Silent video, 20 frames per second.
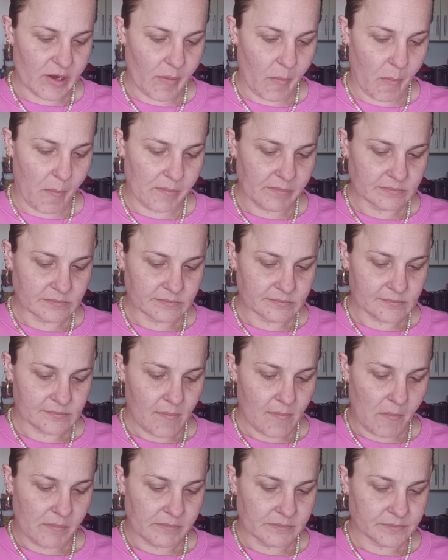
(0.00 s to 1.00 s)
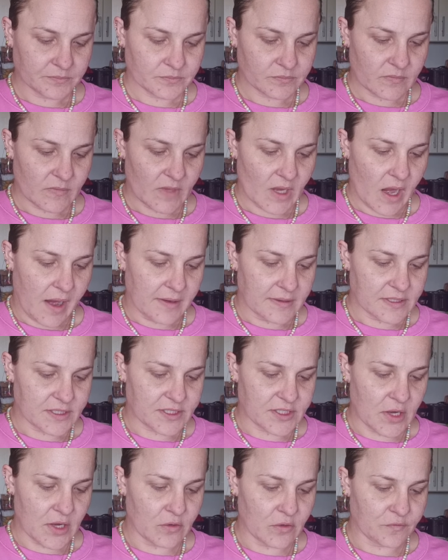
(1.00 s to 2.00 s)
too.
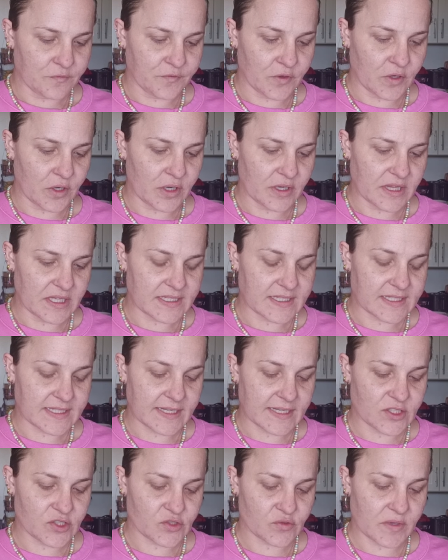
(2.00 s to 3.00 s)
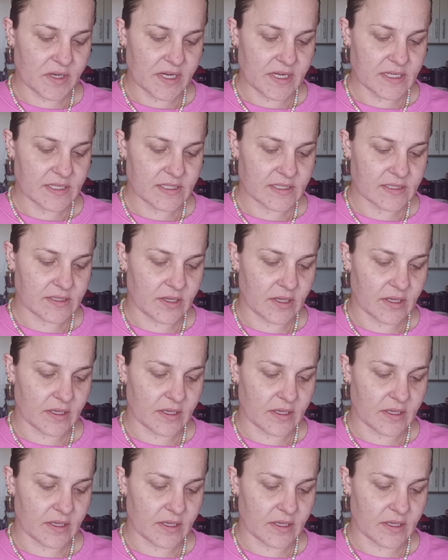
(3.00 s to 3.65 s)
So for the sensories,